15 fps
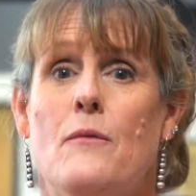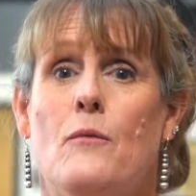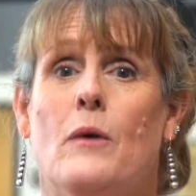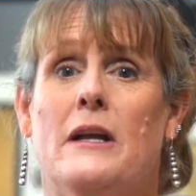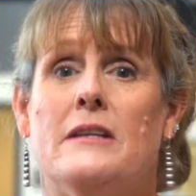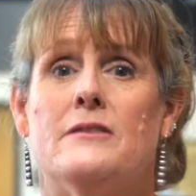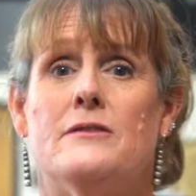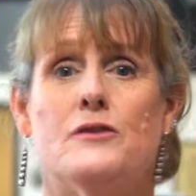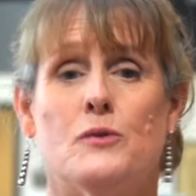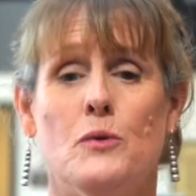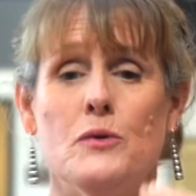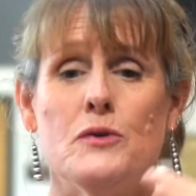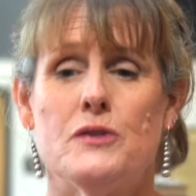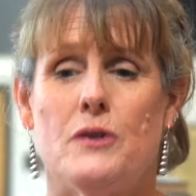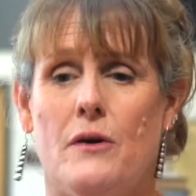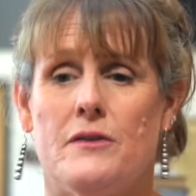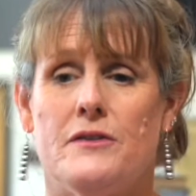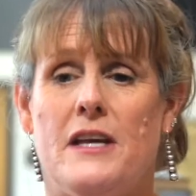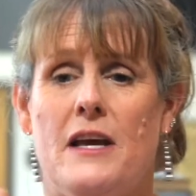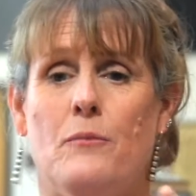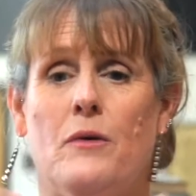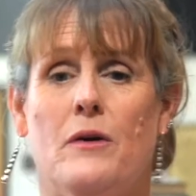When school starts
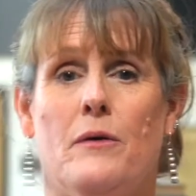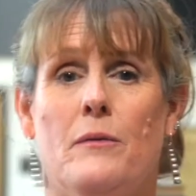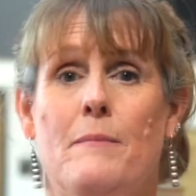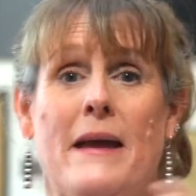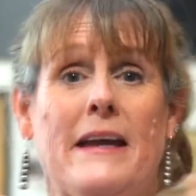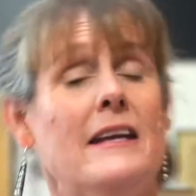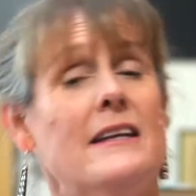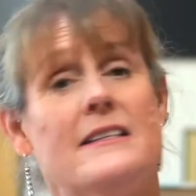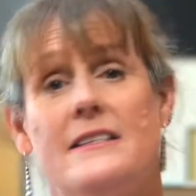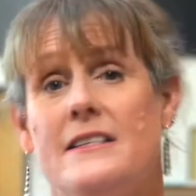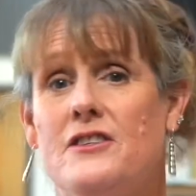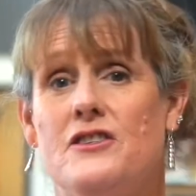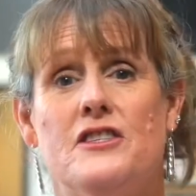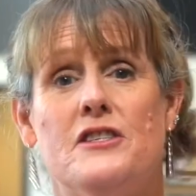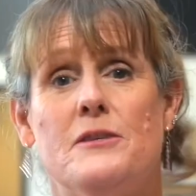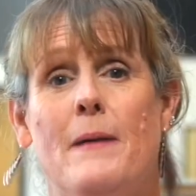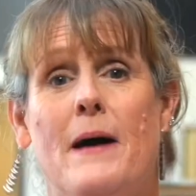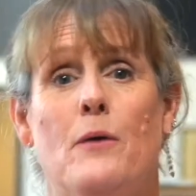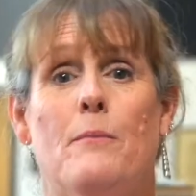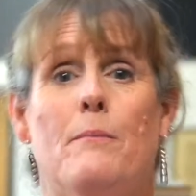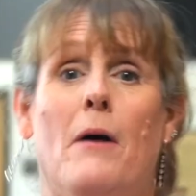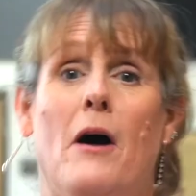and we're making decisions
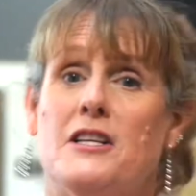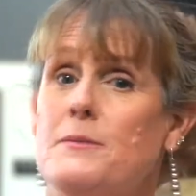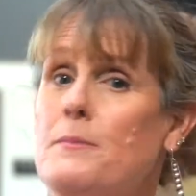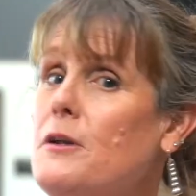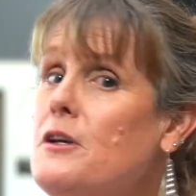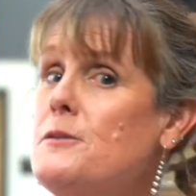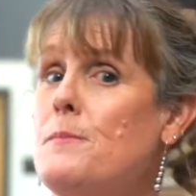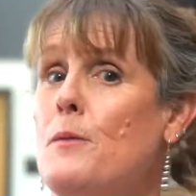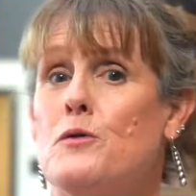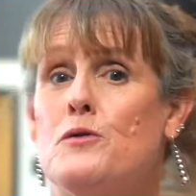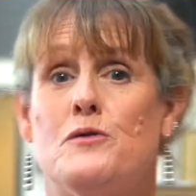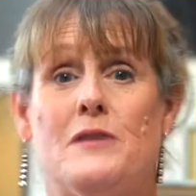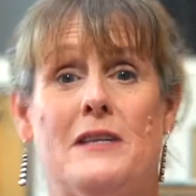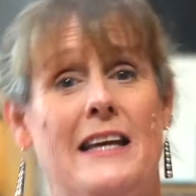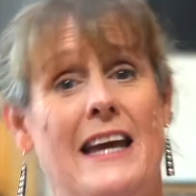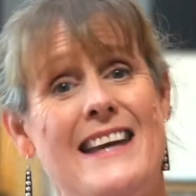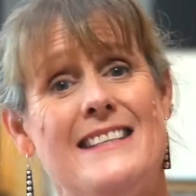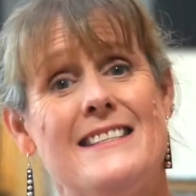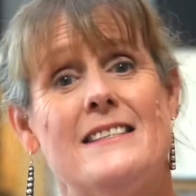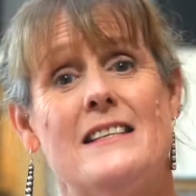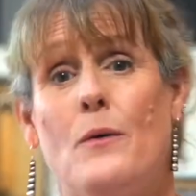about possible exposures and cases,